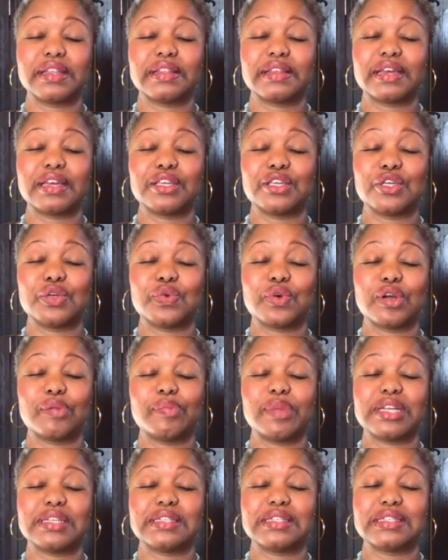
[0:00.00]
that you are
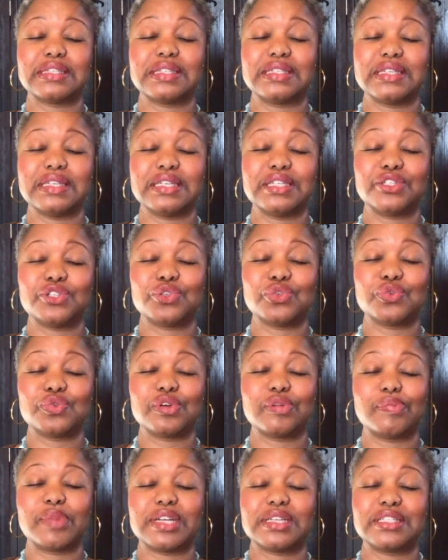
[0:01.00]
meant to teach, who are
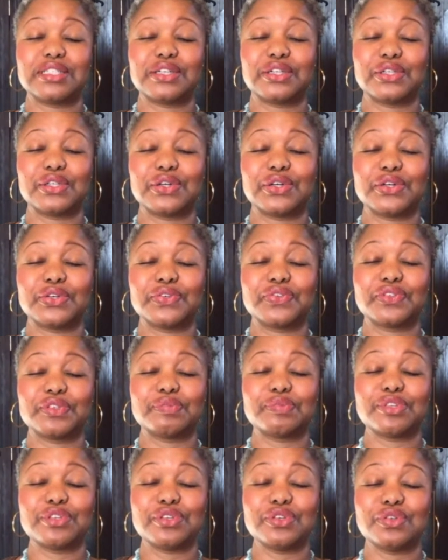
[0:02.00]
meant to learn from
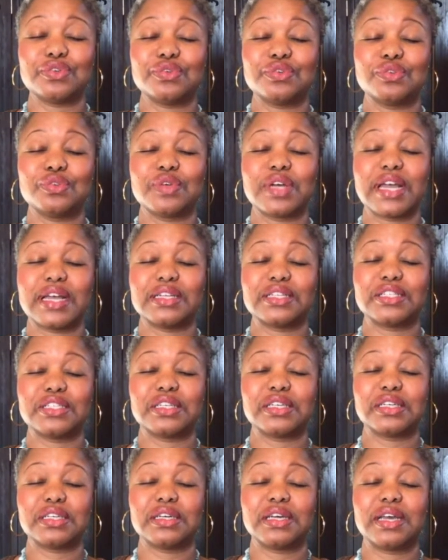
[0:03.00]
you, and
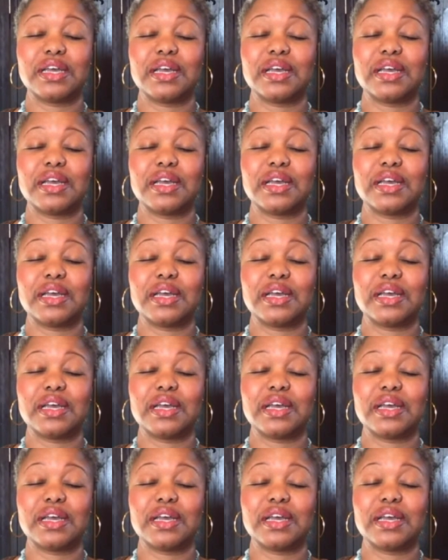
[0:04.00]
to,